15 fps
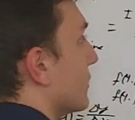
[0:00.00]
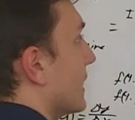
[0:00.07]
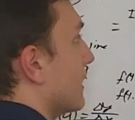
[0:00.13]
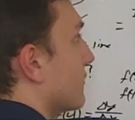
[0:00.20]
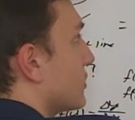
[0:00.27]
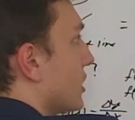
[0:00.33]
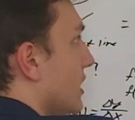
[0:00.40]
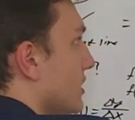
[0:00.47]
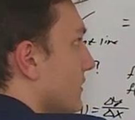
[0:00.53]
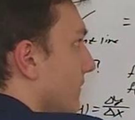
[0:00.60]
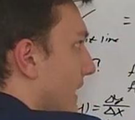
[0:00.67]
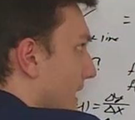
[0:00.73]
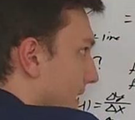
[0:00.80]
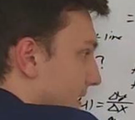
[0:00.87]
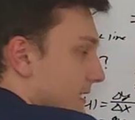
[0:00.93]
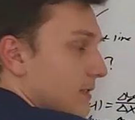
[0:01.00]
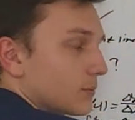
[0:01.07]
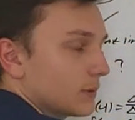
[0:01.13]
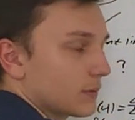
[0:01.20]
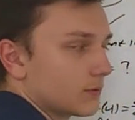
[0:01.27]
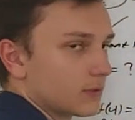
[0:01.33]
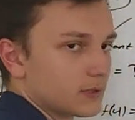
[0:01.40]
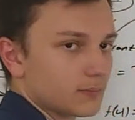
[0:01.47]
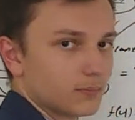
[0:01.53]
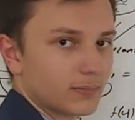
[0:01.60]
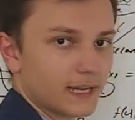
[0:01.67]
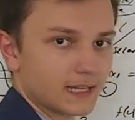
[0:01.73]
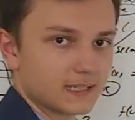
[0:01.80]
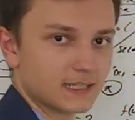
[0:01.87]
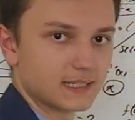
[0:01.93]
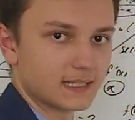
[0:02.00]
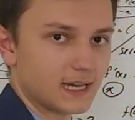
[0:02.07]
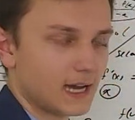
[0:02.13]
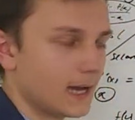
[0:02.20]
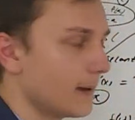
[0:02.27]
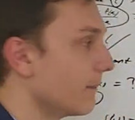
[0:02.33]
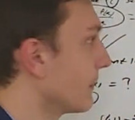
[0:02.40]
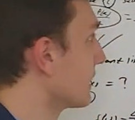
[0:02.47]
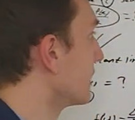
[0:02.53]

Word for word: the rate of change of x with respect to time.